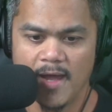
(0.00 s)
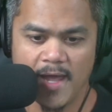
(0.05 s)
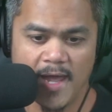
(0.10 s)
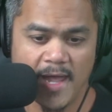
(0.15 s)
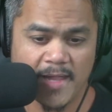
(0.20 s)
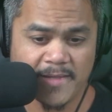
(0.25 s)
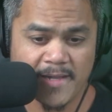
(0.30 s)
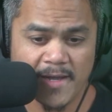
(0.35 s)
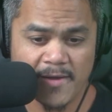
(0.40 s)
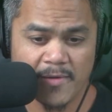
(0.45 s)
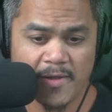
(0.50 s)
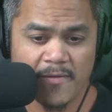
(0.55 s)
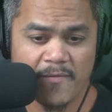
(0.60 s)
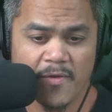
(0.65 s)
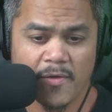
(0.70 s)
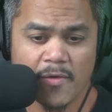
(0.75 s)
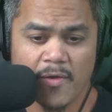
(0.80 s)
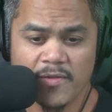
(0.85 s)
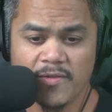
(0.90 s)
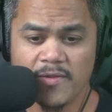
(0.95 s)
Now, if you're
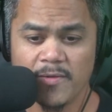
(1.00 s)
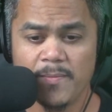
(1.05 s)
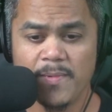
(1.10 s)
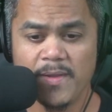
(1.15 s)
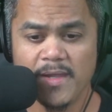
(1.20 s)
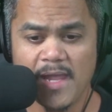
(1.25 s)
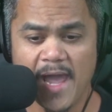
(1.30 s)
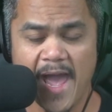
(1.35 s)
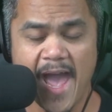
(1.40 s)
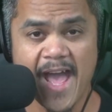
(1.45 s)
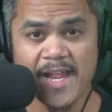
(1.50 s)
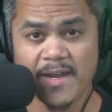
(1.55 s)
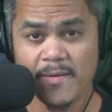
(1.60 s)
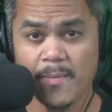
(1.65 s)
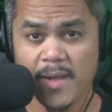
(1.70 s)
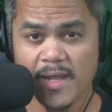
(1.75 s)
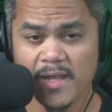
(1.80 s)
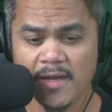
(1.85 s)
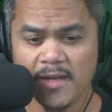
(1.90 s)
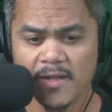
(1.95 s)
going to be
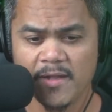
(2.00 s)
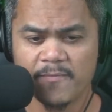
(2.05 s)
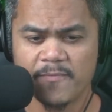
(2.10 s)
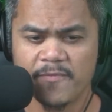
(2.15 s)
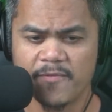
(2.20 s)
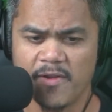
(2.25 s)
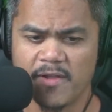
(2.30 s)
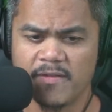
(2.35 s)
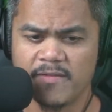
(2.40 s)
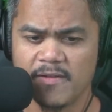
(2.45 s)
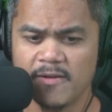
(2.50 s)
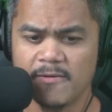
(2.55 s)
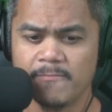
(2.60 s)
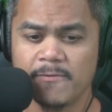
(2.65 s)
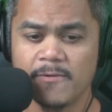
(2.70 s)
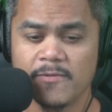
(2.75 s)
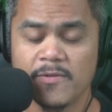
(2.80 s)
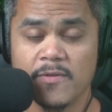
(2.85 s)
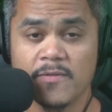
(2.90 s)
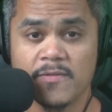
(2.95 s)
animated, for
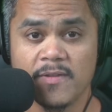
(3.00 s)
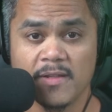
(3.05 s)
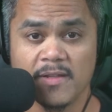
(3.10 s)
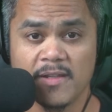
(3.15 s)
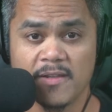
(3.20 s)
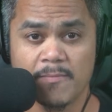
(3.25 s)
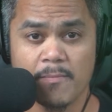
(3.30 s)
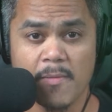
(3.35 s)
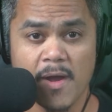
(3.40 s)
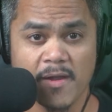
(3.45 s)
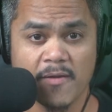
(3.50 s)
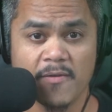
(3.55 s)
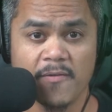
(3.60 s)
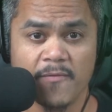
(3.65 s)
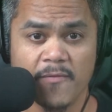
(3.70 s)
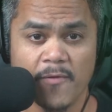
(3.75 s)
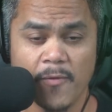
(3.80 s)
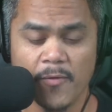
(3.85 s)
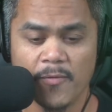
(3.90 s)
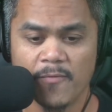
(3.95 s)
example, using this
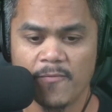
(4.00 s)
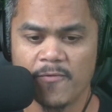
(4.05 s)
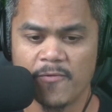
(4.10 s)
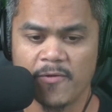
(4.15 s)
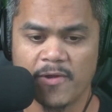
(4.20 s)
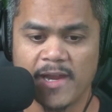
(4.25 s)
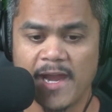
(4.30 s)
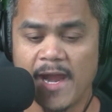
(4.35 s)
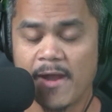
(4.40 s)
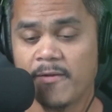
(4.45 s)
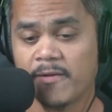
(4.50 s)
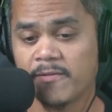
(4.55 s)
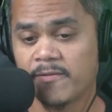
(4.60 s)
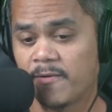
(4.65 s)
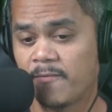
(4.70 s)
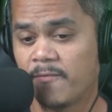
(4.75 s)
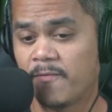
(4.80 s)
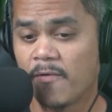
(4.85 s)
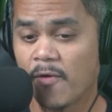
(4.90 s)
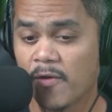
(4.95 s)
microphone for character
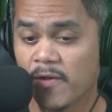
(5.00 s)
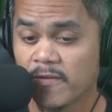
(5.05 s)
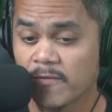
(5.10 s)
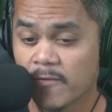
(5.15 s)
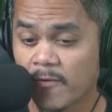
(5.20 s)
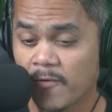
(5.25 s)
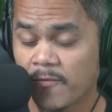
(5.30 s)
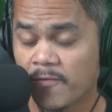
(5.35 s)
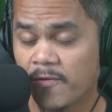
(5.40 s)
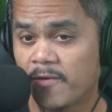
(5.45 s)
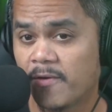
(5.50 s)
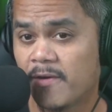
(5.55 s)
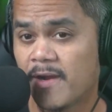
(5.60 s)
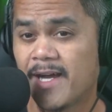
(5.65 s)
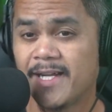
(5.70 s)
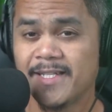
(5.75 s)
voiceover,